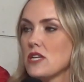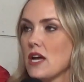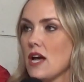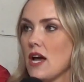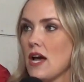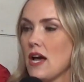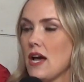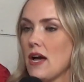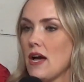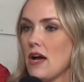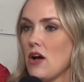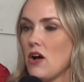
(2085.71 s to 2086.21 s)

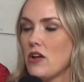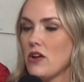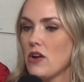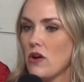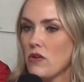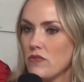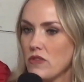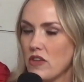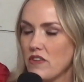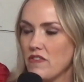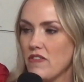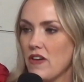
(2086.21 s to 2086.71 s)
on
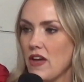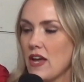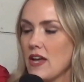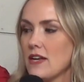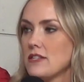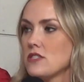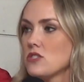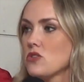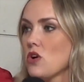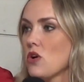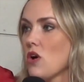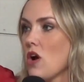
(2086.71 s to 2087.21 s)
OnlyFans
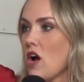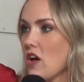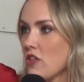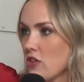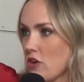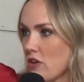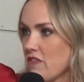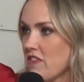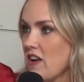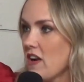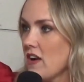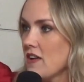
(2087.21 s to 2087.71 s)
or other
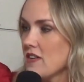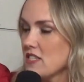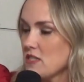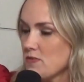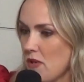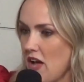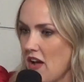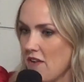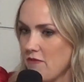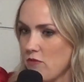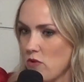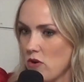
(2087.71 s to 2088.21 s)
various
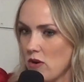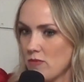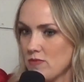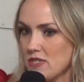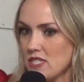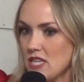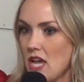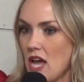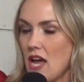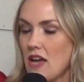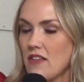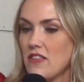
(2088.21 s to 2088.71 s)
platforms
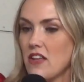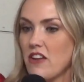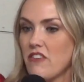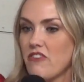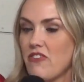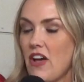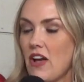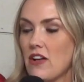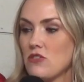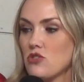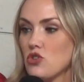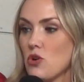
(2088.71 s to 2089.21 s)
that have
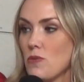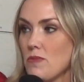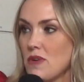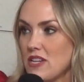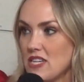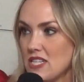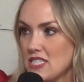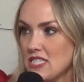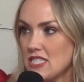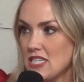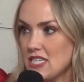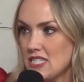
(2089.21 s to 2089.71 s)
found
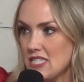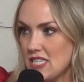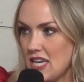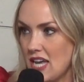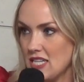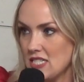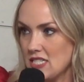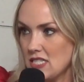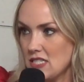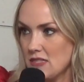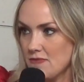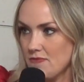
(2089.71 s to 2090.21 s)
tremendous success.